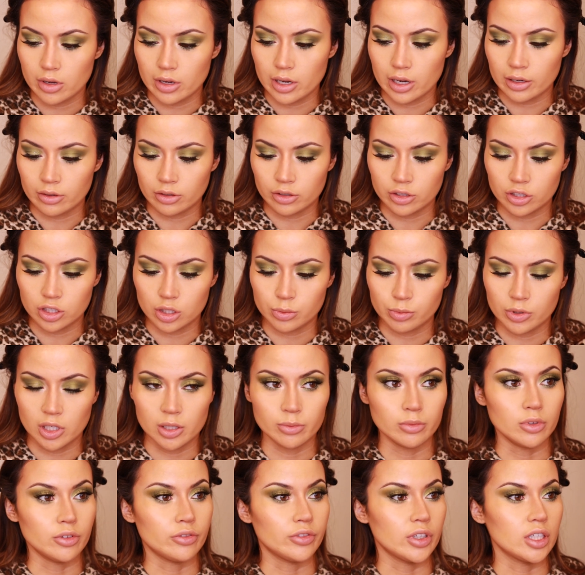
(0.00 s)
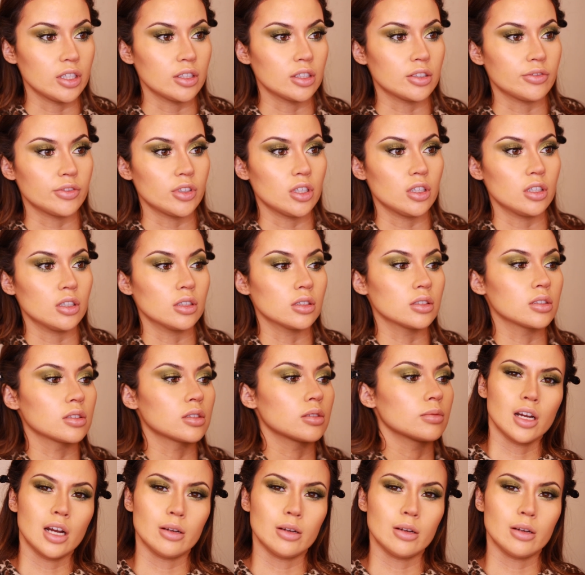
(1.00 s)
I'm going to spray my face first.